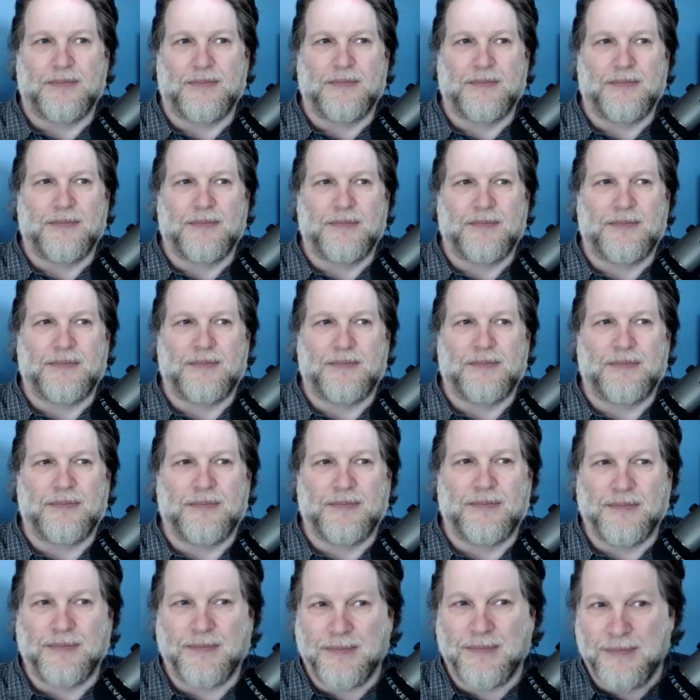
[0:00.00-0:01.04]

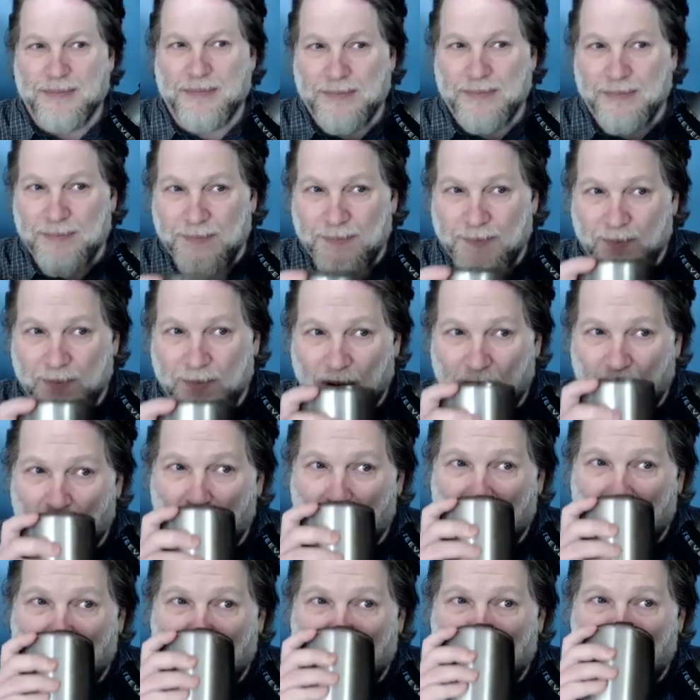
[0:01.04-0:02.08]

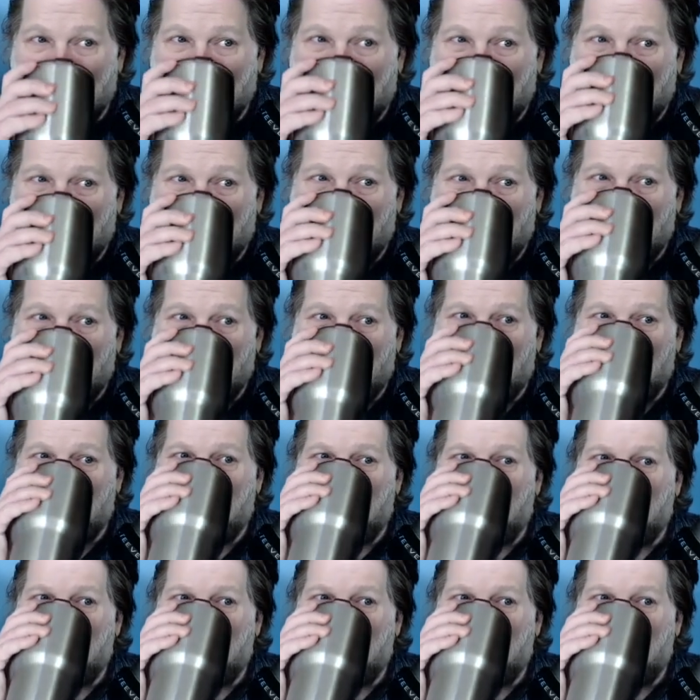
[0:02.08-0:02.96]
(not speaking)